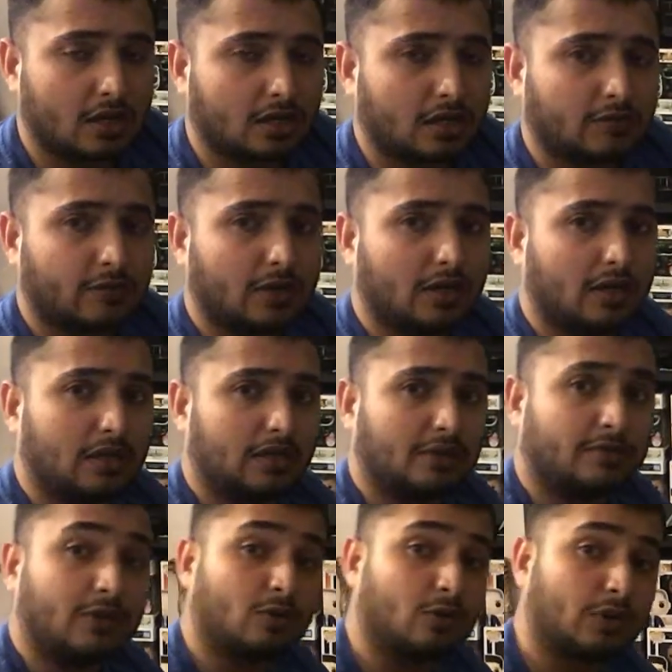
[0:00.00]
give
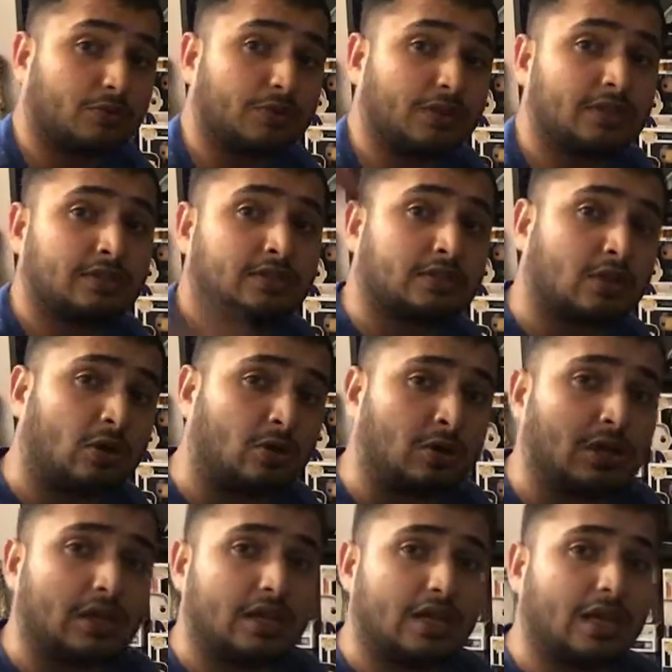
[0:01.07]
it a quick read. So
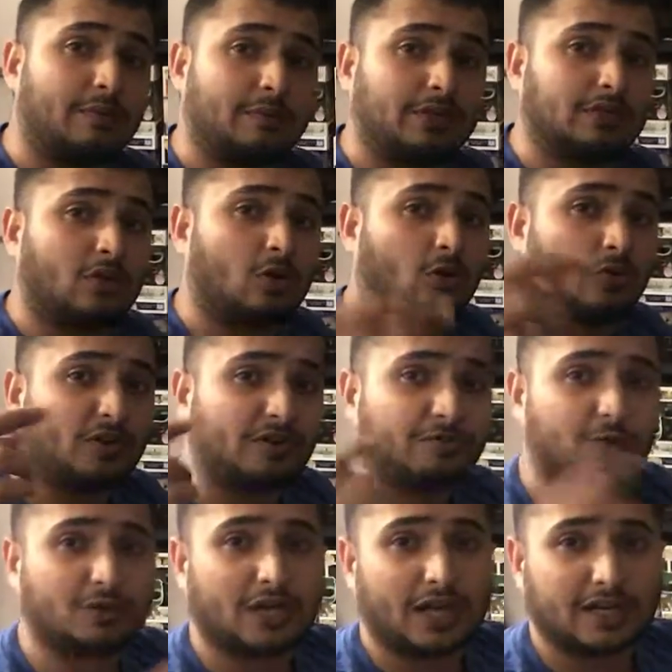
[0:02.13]
let me know if
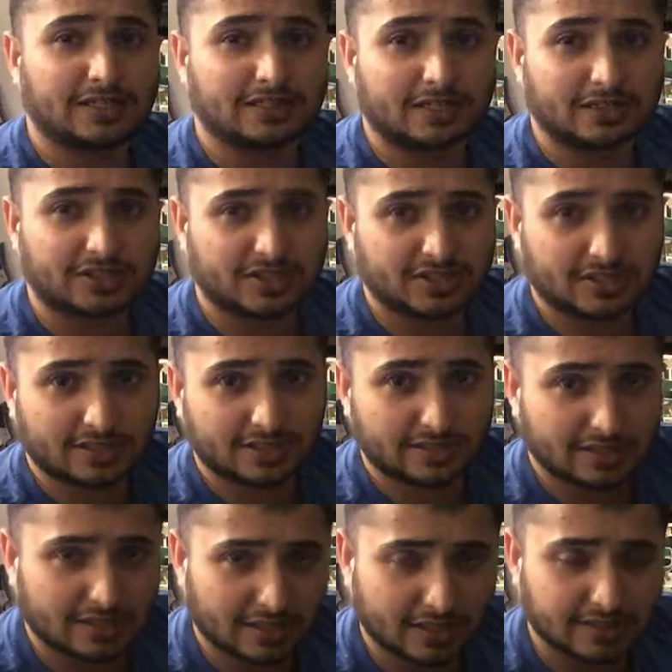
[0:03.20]
you guys are interested
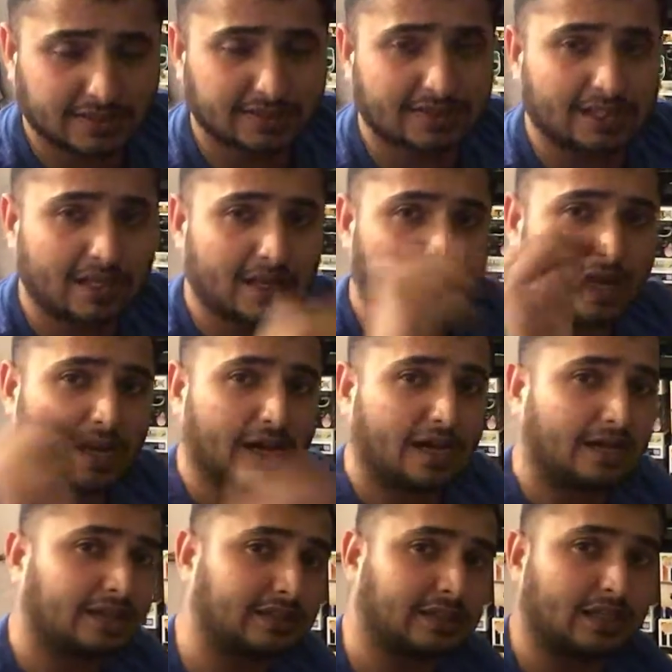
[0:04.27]
in this,
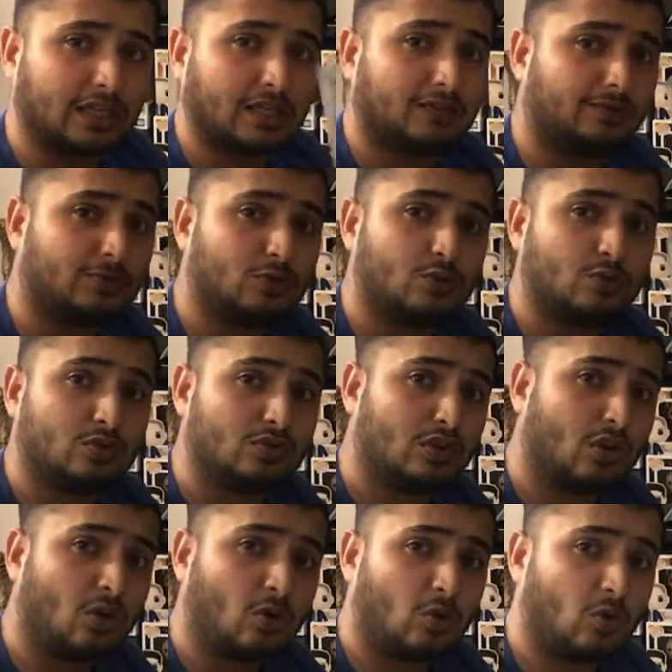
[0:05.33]
and if you
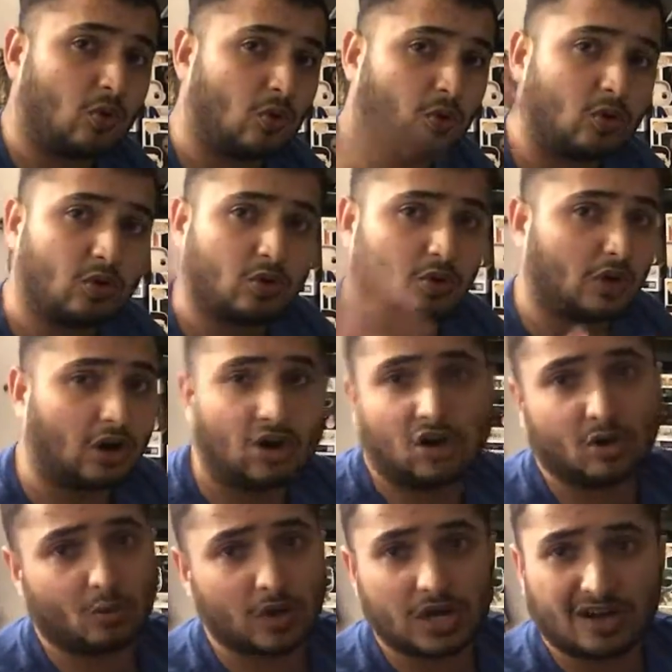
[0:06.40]
know or
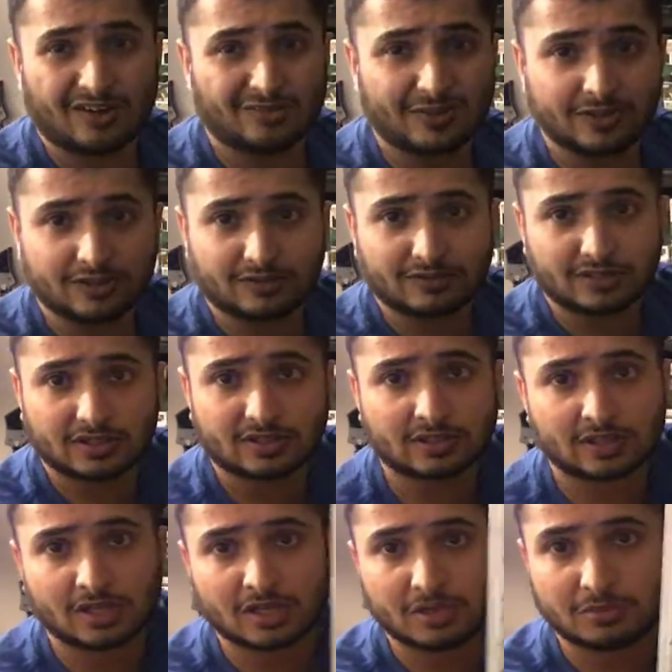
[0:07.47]
are aware of any of the
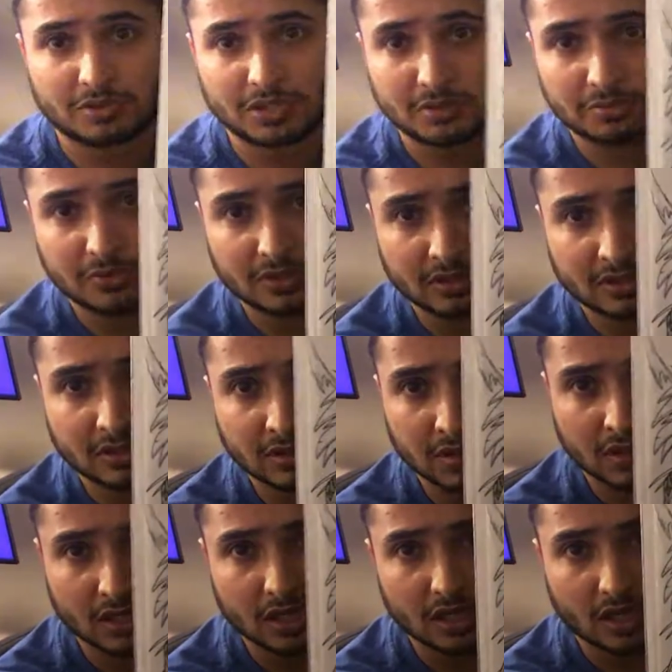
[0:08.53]
people
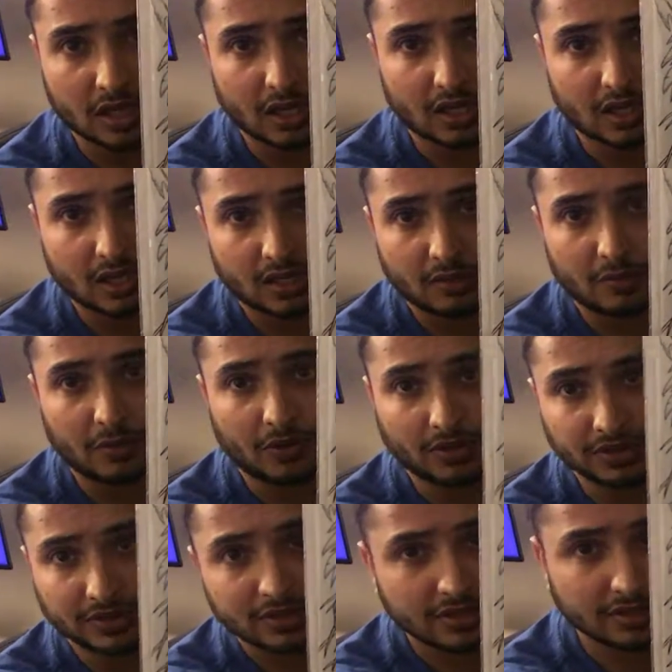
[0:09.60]

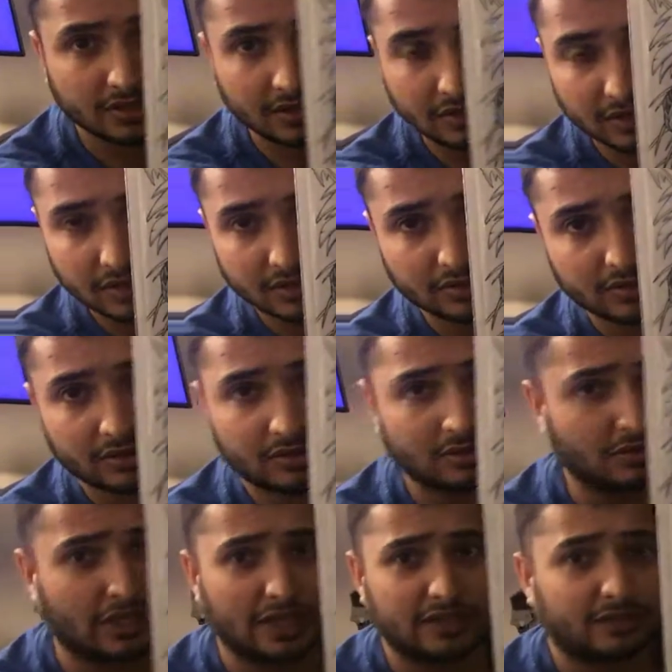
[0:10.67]
on the
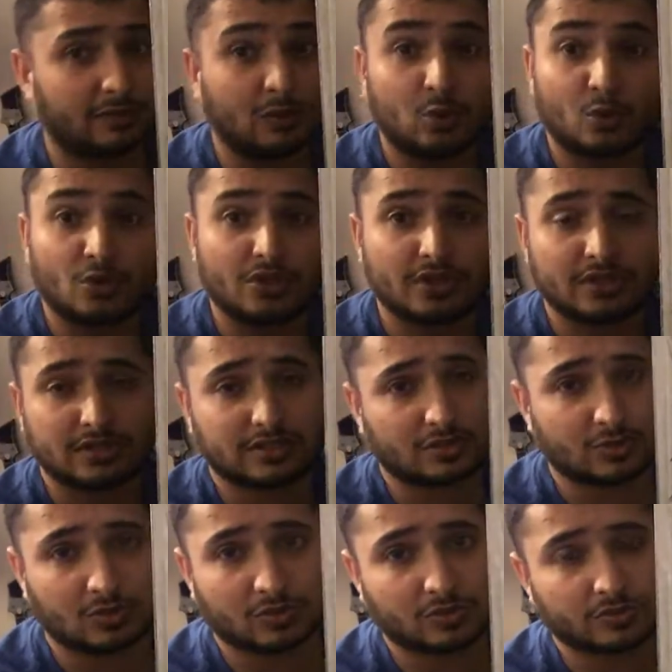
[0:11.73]
any of the authors
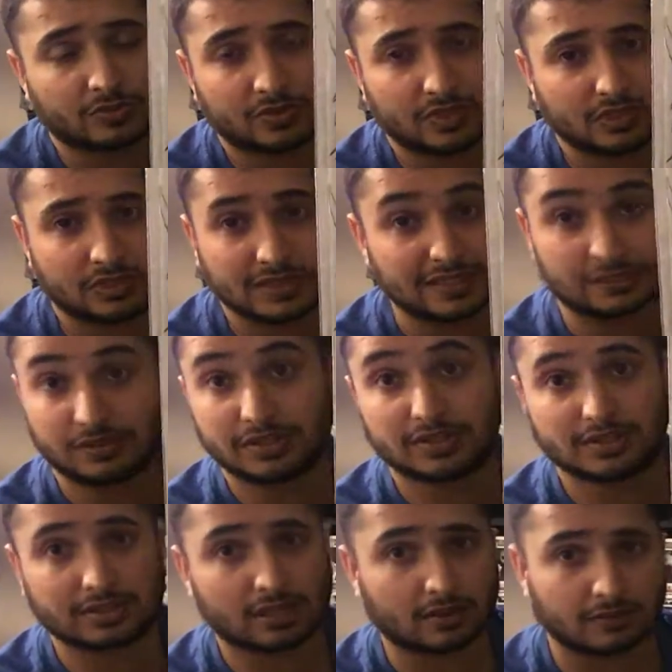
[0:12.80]
or the series
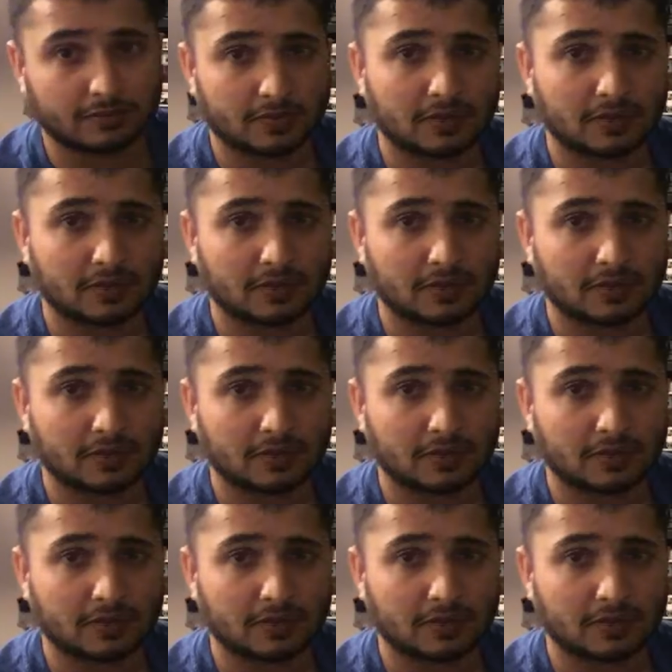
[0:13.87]
itself.